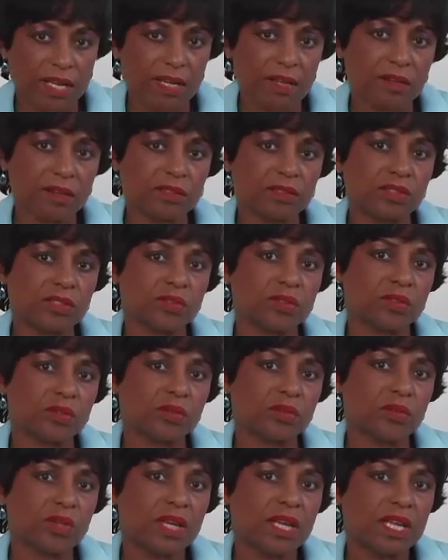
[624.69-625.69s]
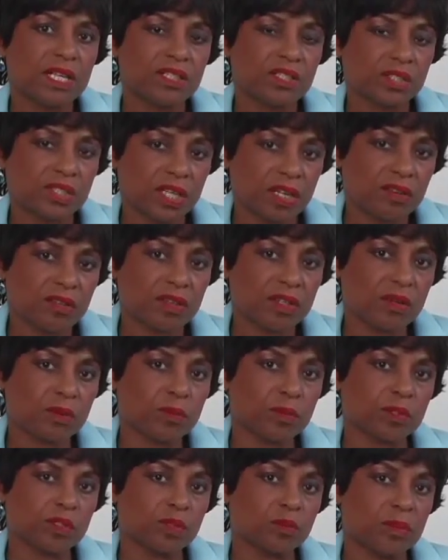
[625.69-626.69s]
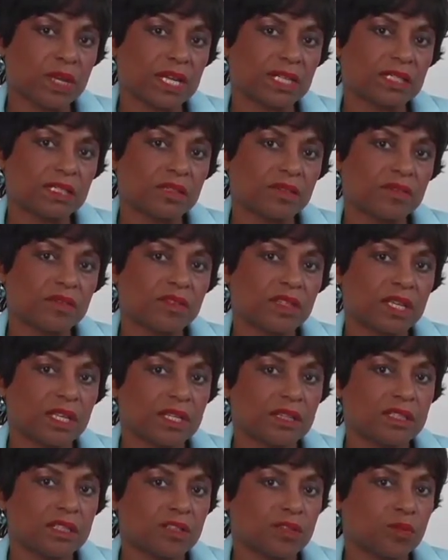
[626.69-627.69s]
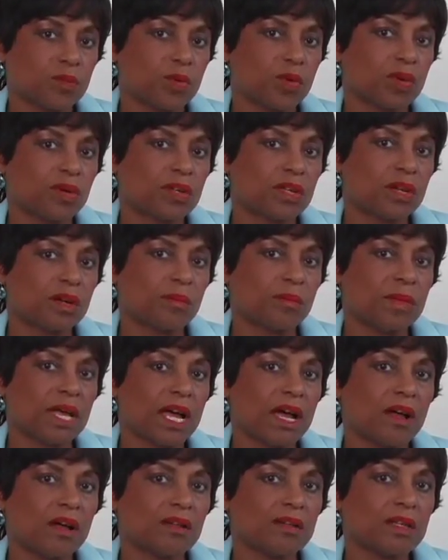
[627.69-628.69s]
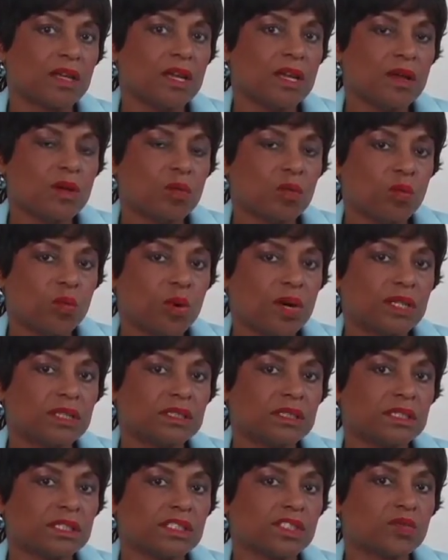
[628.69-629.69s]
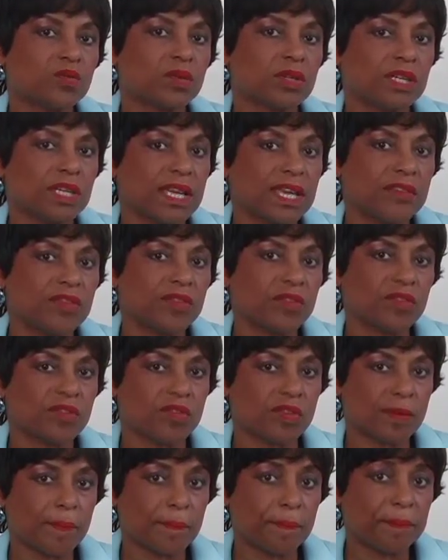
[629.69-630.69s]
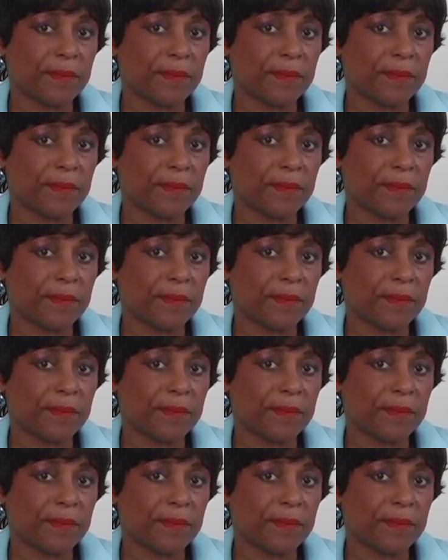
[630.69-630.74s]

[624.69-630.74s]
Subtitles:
here to share their perspectives in this book about what this relationship